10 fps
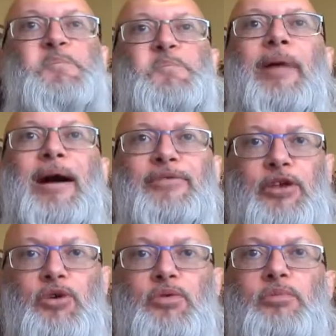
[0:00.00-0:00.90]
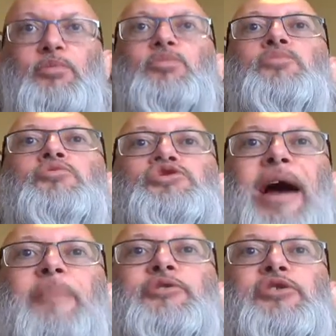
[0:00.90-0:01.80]
Matthew
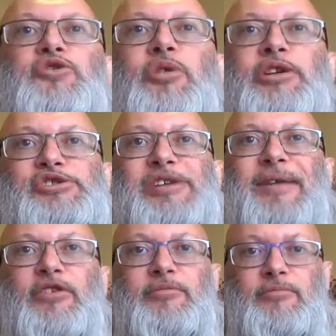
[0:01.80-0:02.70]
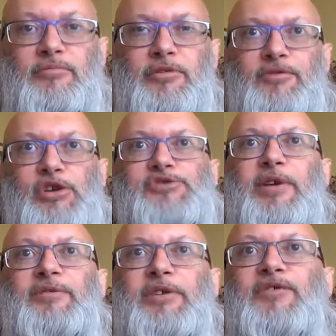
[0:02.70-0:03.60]
chapter 27, verse
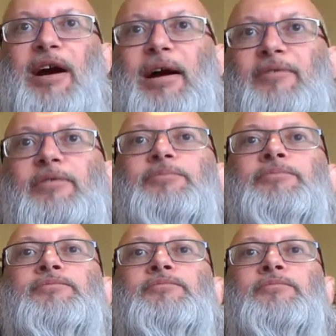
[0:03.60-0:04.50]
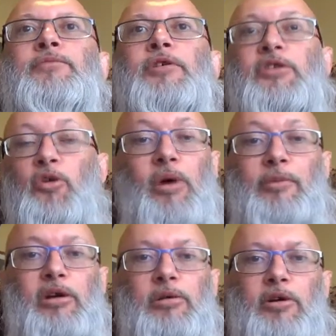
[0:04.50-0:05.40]
55. The
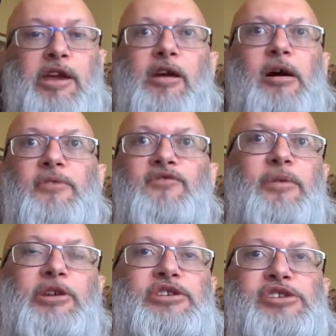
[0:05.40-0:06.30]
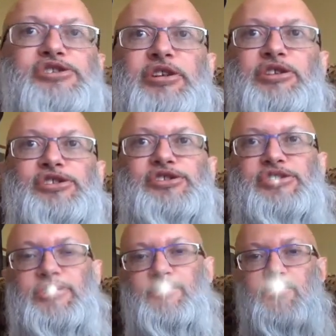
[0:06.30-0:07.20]
women are looking on from a distance.